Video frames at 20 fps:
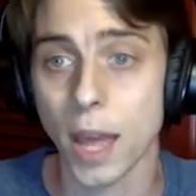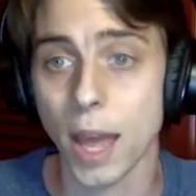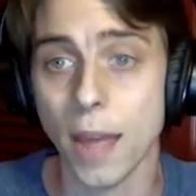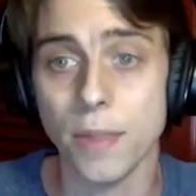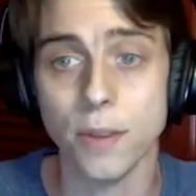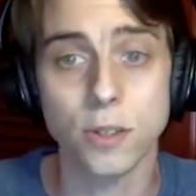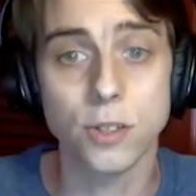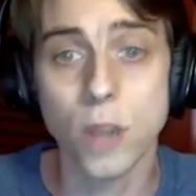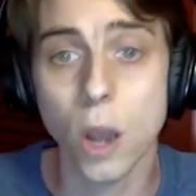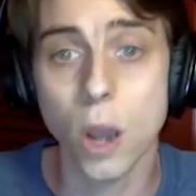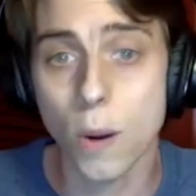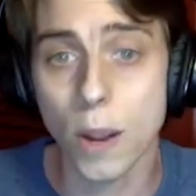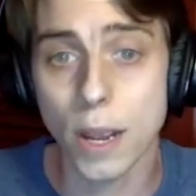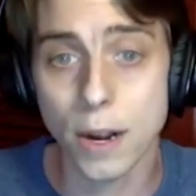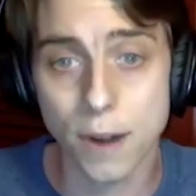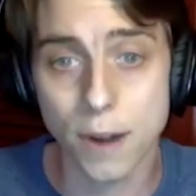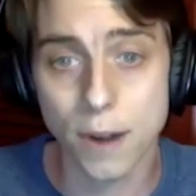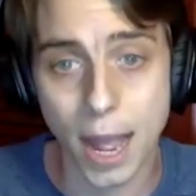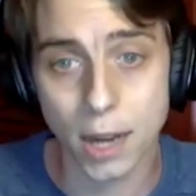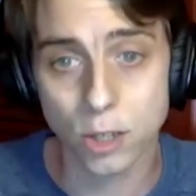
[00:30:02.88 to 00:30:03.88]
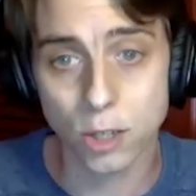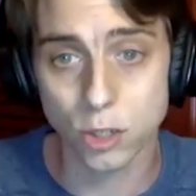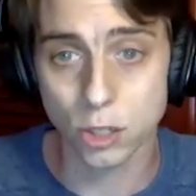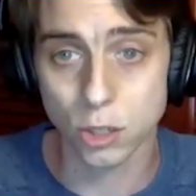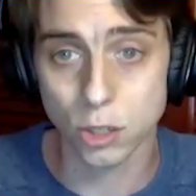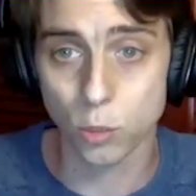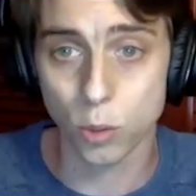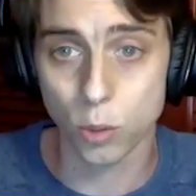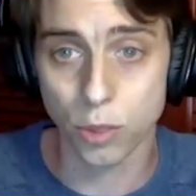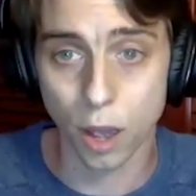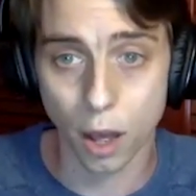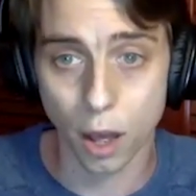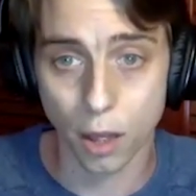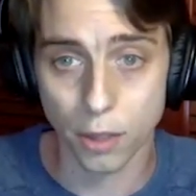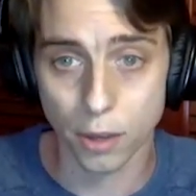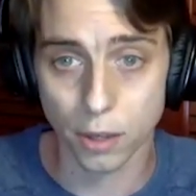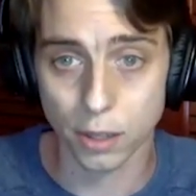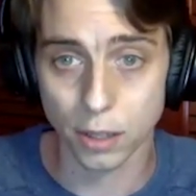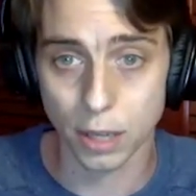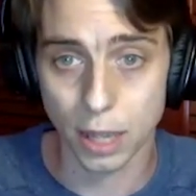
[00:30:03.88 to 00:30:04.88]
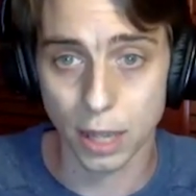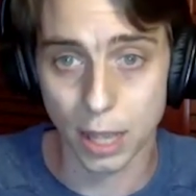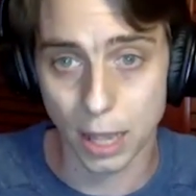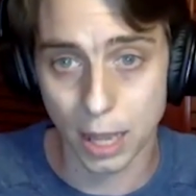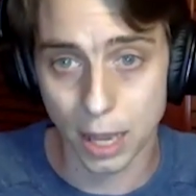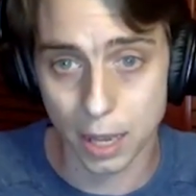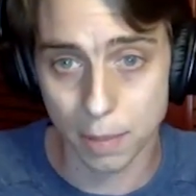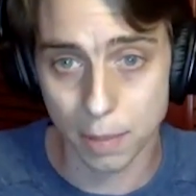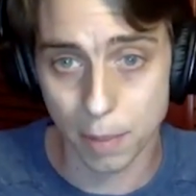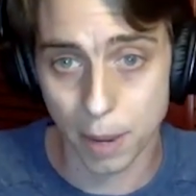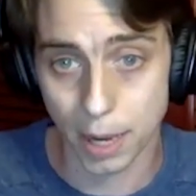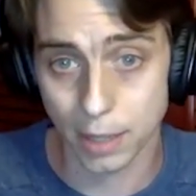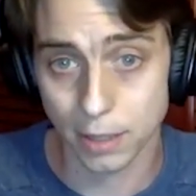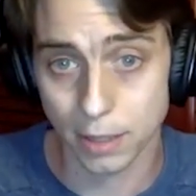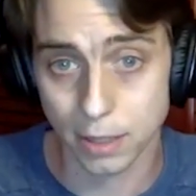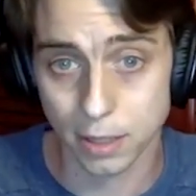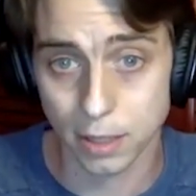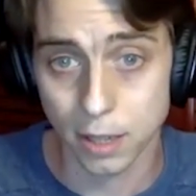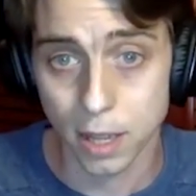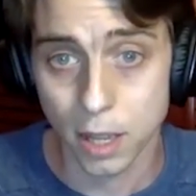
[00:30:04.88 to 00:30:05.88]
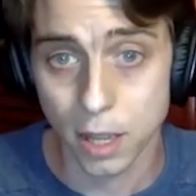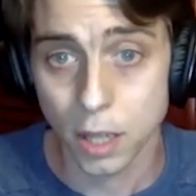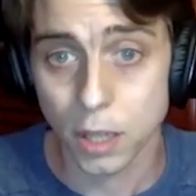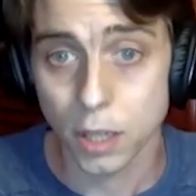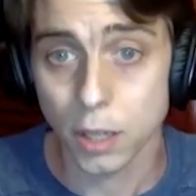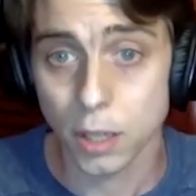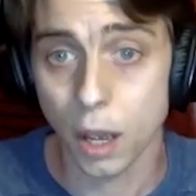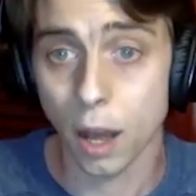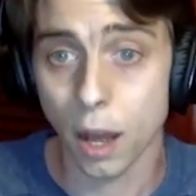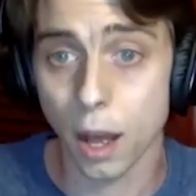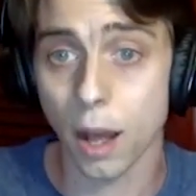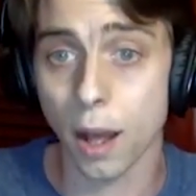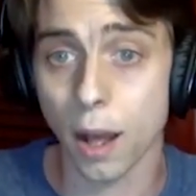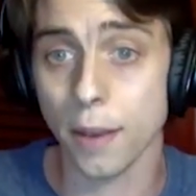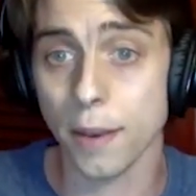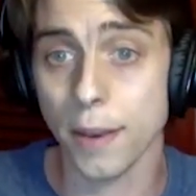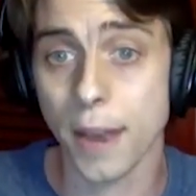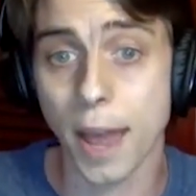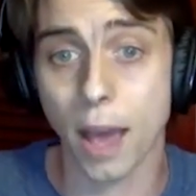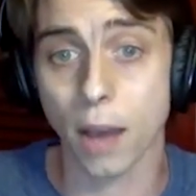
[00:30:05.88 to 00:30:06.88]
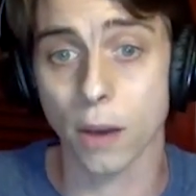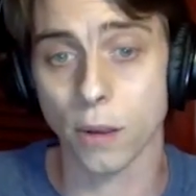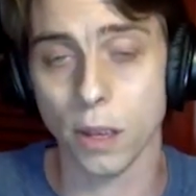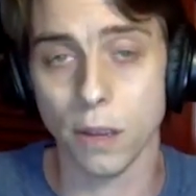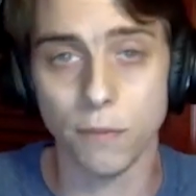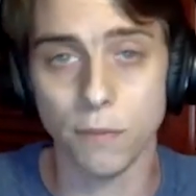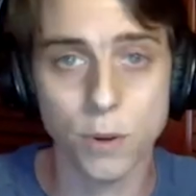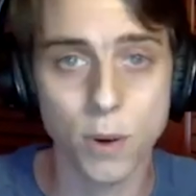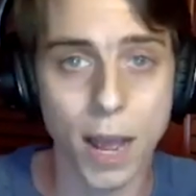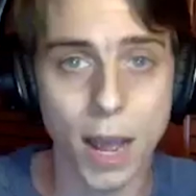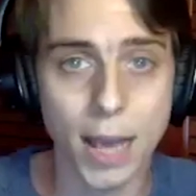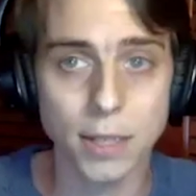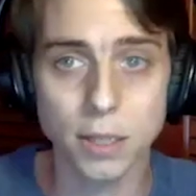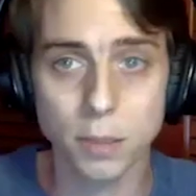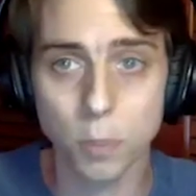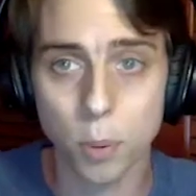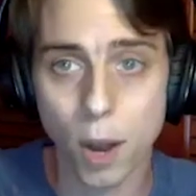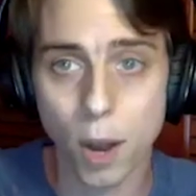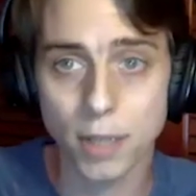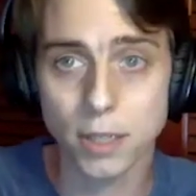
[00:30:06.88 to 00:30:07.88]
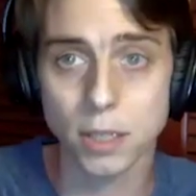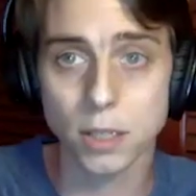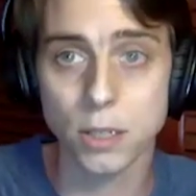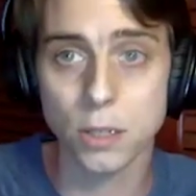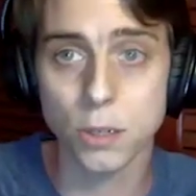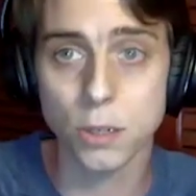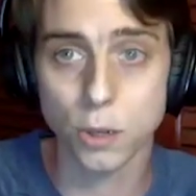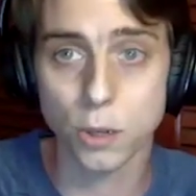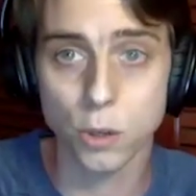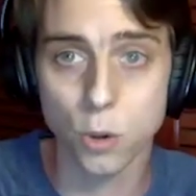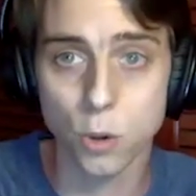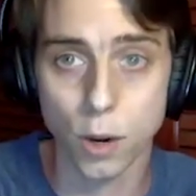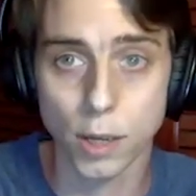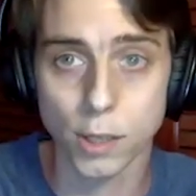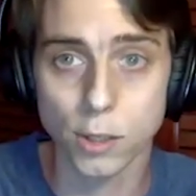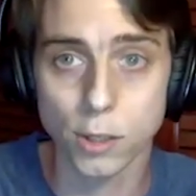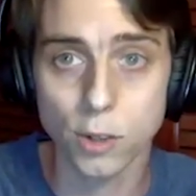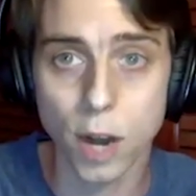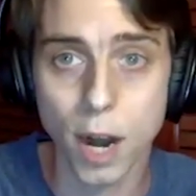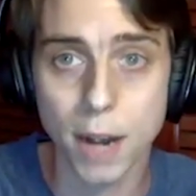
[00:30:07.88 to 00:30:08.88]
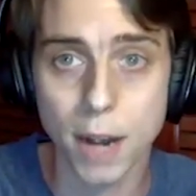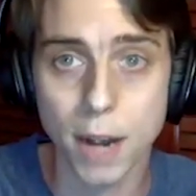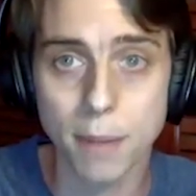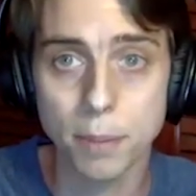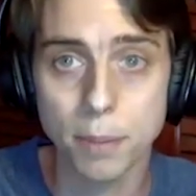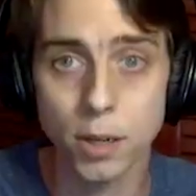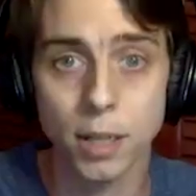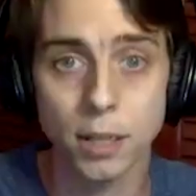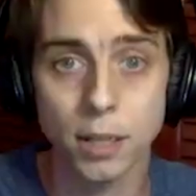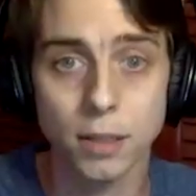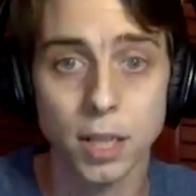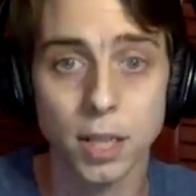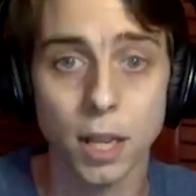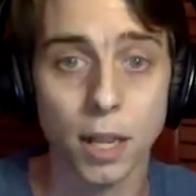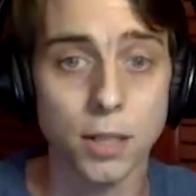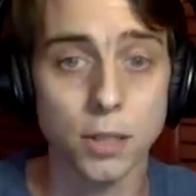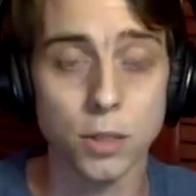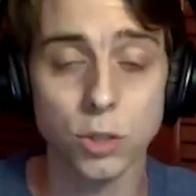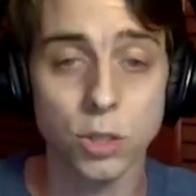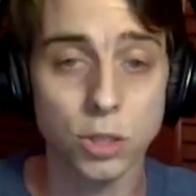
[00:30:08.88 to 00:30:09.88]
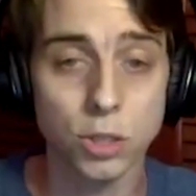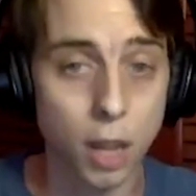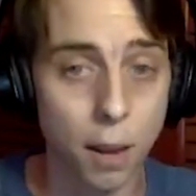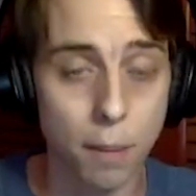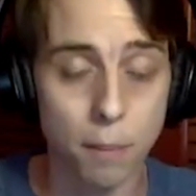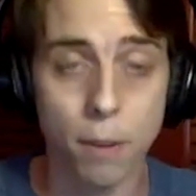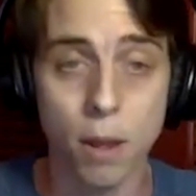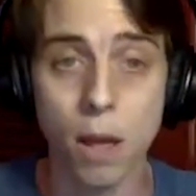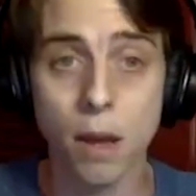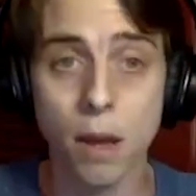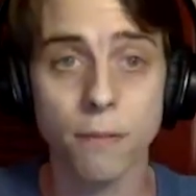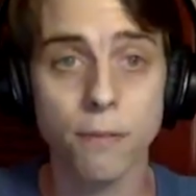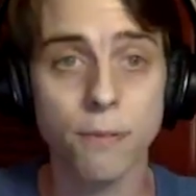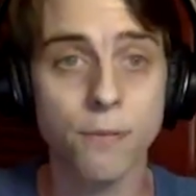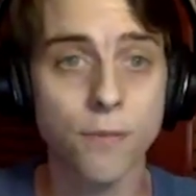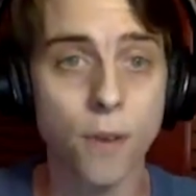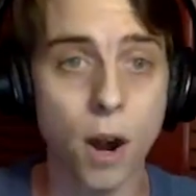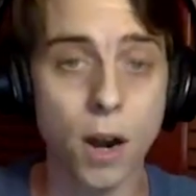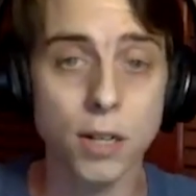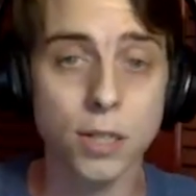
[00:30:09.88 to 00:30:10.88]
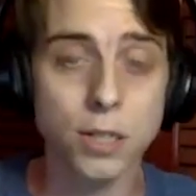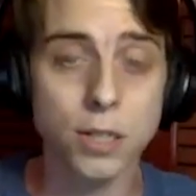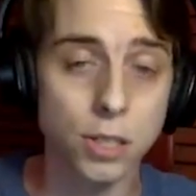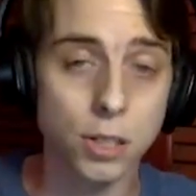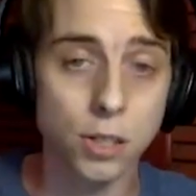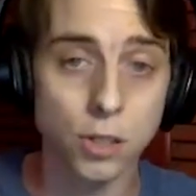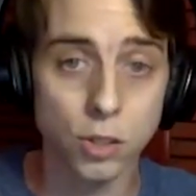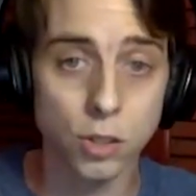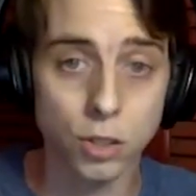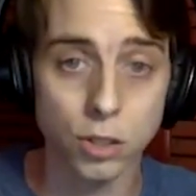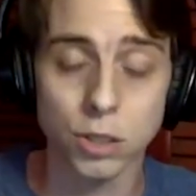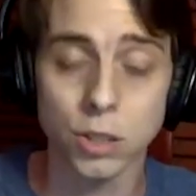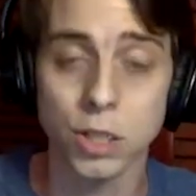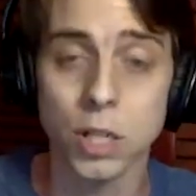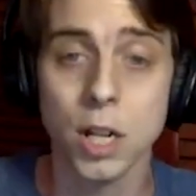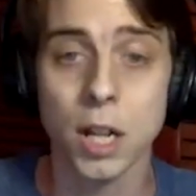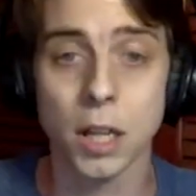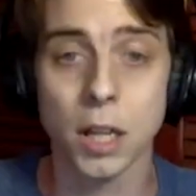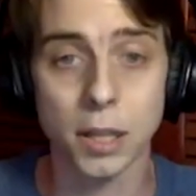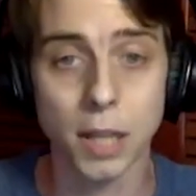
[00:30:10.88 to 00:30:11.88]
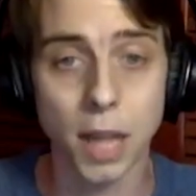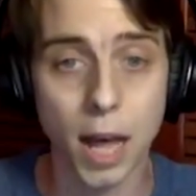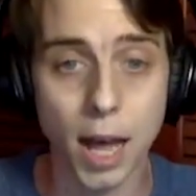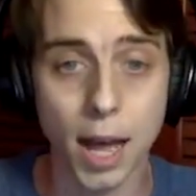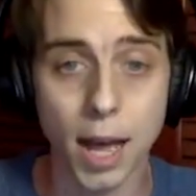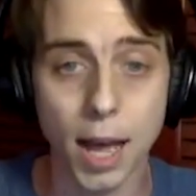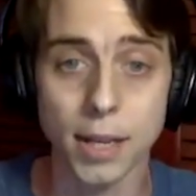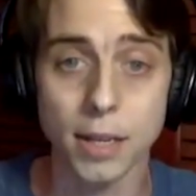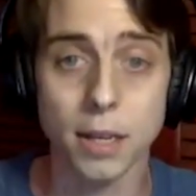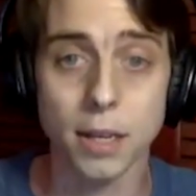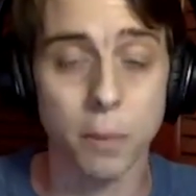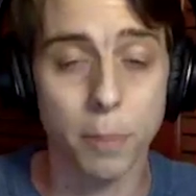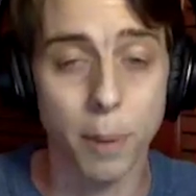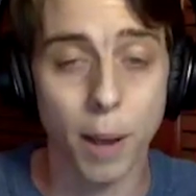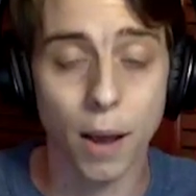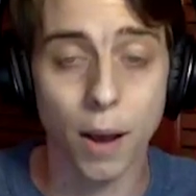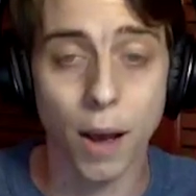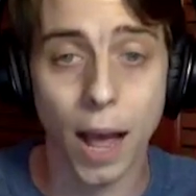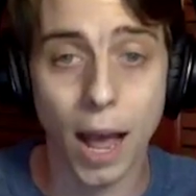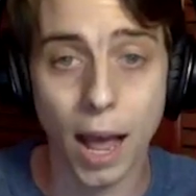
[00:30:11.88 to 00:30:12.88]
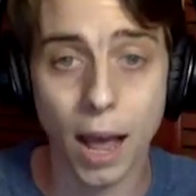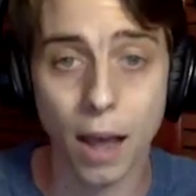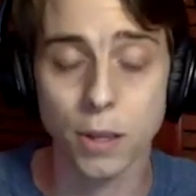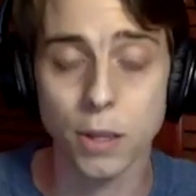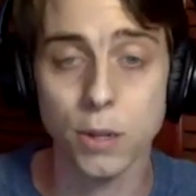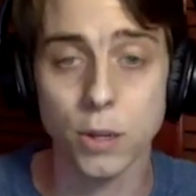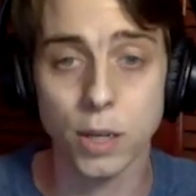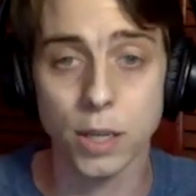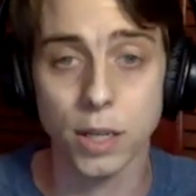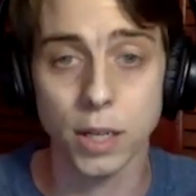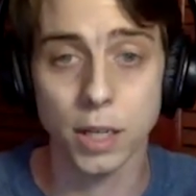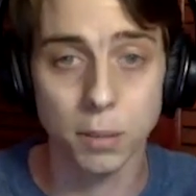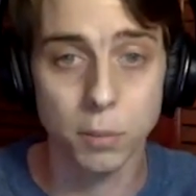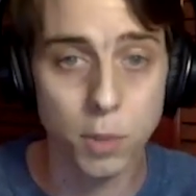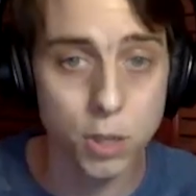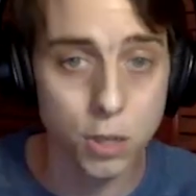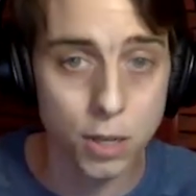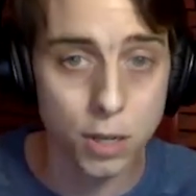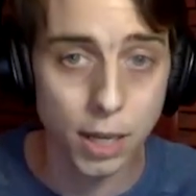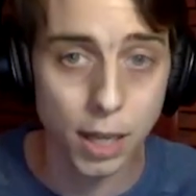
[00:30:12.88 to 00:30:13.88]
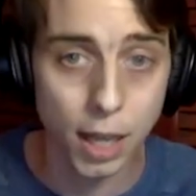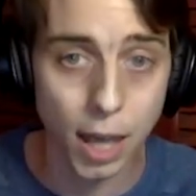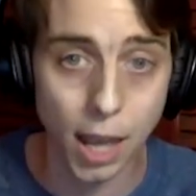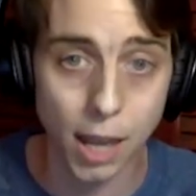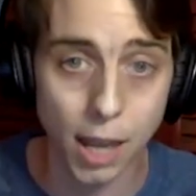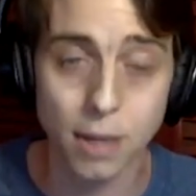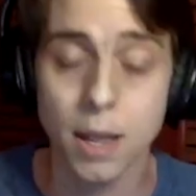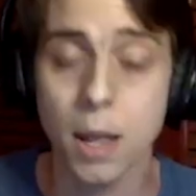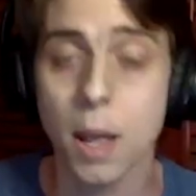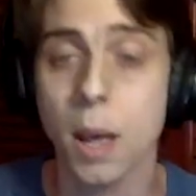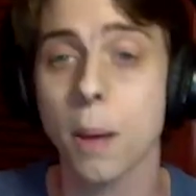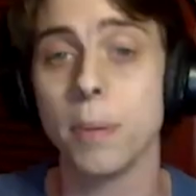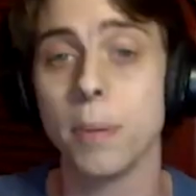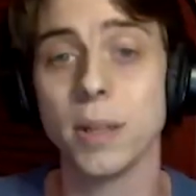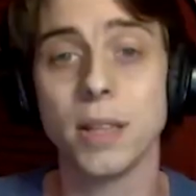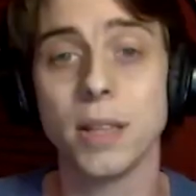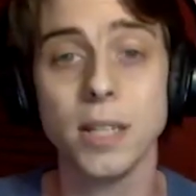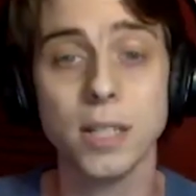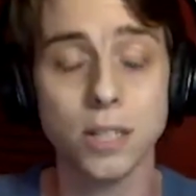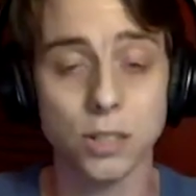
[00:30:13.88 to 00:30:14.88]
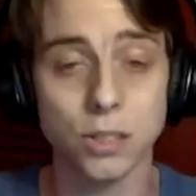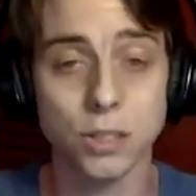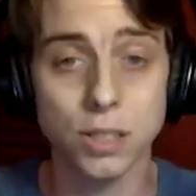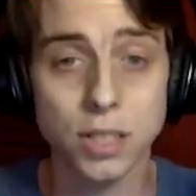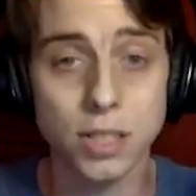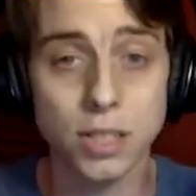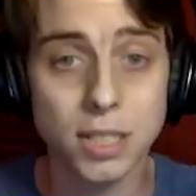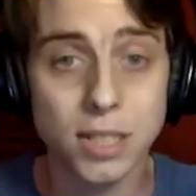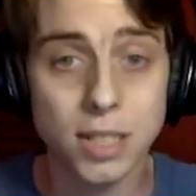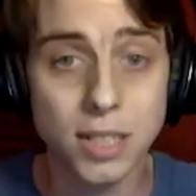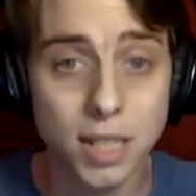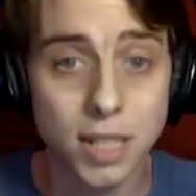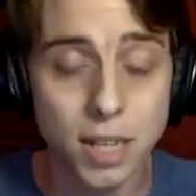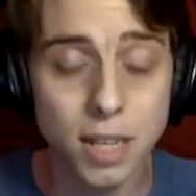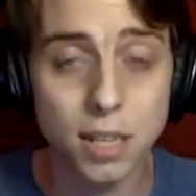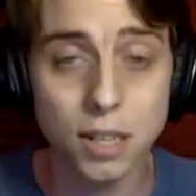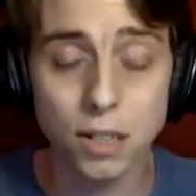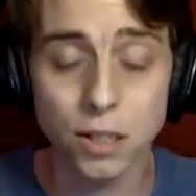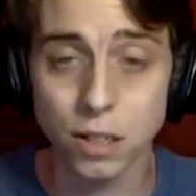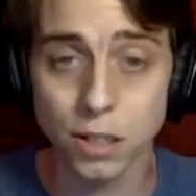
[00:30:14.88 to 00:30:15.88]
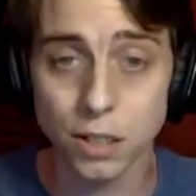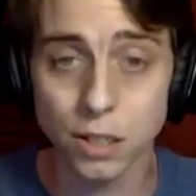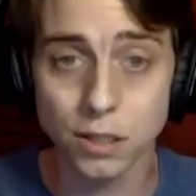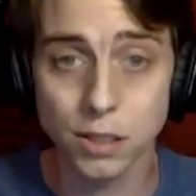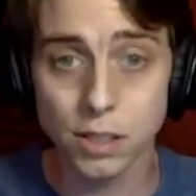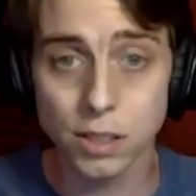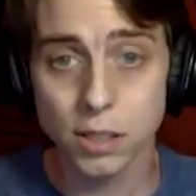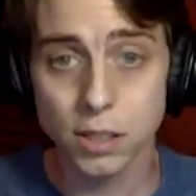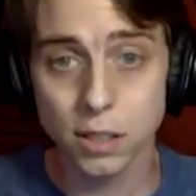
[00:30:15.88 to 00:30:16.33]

and there's no interaction with other inmates. Now, if you ask prosecutor Gordon Cromberg, he'll tell you some farcical line about how you can communicate, but these are steel